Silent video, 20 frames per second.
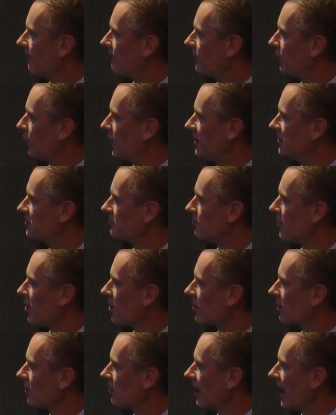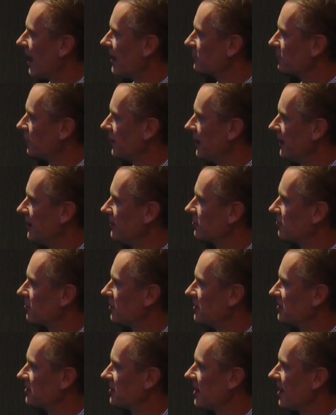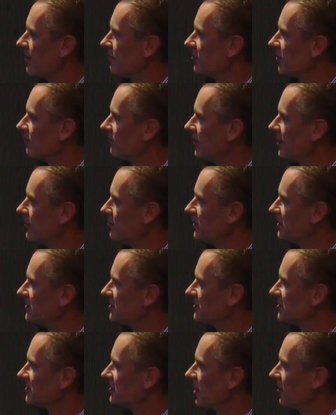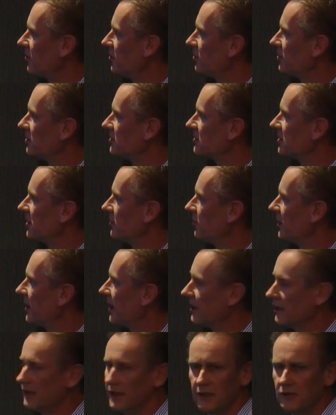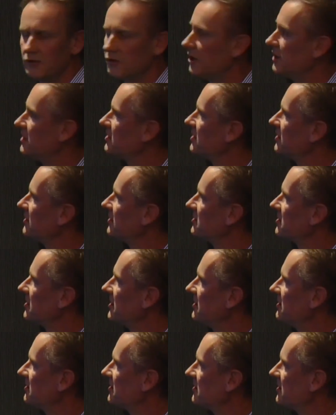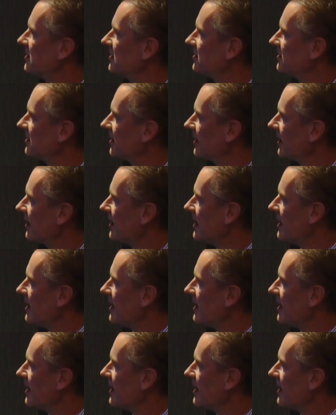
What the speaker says: for each model, as we increase the number of lipids, and so you can see we get an increase in the C statistic,